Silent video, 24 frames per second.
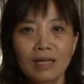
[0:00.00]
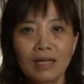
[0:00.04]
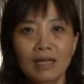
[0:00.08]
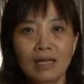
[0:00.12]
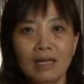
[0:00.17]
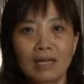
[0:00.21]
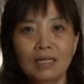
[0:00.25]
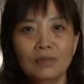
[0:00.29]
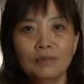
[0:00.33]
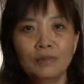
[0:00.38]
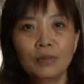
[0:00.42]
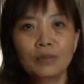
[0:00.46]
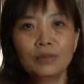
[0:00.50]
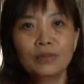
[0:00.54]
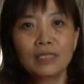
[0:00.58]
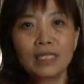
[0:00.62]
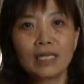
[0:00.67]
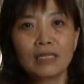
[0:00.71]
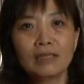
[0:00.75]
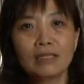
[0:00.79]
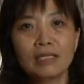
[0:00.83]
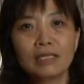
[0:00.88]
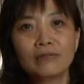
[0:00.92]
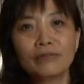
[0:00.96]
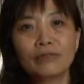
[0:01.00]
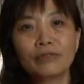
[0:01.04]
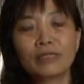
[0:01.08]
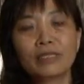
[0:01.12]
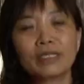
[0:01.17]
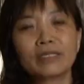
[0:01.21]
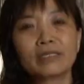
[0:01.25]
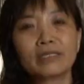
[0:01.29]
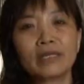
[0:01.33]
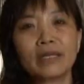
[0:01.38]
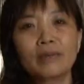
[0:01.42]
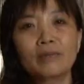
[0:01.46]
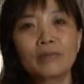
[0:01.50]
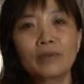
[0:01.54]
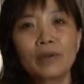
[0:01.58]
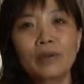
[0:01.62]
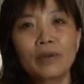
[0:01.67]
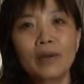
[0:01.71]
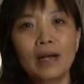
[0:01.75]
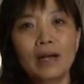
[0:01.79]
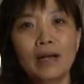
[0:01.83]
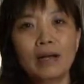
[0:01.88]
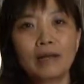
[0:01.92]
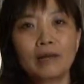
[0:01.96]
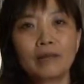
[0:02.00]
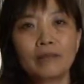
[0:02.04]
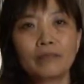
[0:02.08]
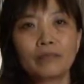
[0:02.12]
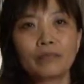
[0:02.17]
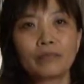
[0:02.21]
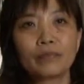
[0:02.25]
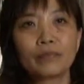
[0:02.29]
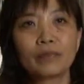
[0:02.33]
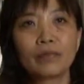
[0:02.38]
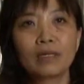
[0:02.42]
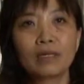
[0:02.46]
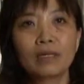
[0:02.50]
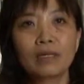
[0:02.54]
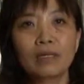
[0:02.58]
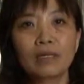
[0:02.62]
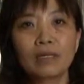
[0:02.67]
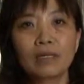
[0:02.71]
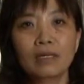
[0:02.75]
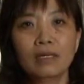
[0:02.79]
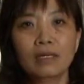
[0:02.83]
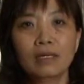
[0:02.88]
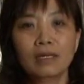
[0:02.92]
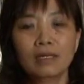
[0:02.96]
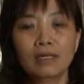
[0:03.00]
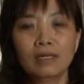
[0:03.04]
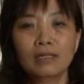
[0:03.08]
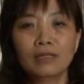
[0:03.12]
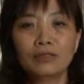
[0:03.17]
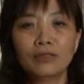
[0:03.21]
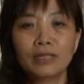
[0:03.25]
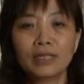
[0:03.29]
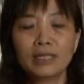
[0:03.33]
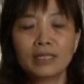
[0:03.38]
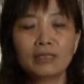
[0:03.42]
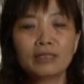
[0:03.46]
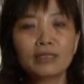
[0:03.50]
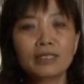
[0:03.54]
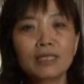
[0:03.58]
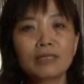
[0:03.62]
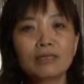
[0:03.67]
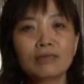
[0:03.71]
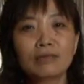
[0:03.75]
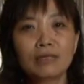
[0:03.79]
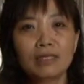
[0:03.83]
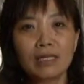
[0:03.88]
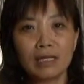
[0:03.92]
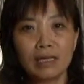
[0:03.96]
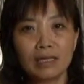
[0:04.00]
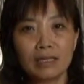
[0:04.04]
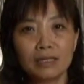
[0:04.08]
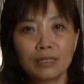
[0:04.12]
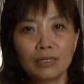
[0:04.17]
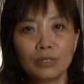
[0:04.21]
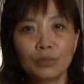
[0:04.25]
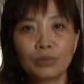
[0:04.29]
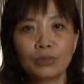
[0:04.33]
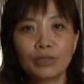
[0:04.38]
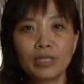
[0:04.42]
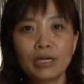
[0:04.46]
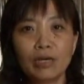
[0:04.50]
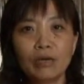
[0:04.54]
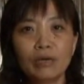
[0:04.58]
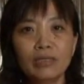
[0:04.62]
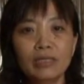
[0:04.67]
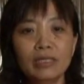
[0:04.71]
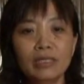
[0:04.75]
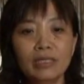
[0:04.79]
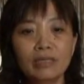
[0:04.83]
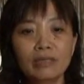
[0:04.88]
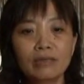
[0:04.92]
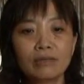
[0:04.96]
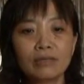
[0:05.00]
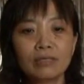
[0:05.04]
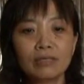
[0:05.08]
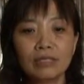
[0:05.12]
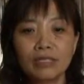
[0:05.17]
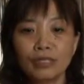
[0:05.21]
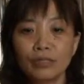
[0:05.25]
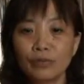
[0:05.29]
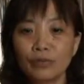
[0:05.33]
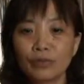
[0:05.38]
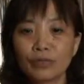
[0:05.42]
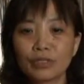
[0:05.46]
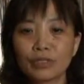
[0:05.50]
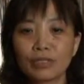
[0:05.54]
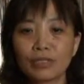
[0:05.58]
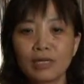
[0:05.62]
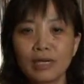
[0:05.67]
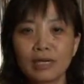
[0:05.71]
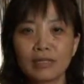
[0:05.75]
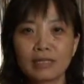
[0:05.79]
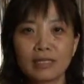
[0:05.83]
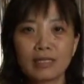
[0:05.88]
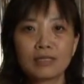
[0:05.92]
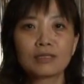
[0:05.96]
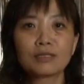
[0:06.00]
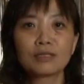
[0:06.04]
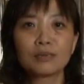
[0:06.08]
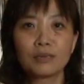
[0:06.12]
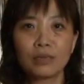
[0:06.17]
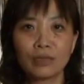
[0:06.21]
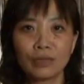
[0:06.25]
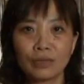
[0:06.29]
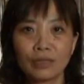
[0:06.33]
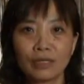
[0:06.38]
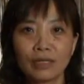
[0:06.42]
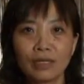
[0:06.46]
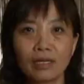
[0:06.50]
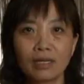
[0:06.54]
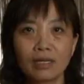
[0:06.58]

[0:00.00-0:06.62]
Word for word: And podcasting, for example, um, in traditional class, we only could use a textbook.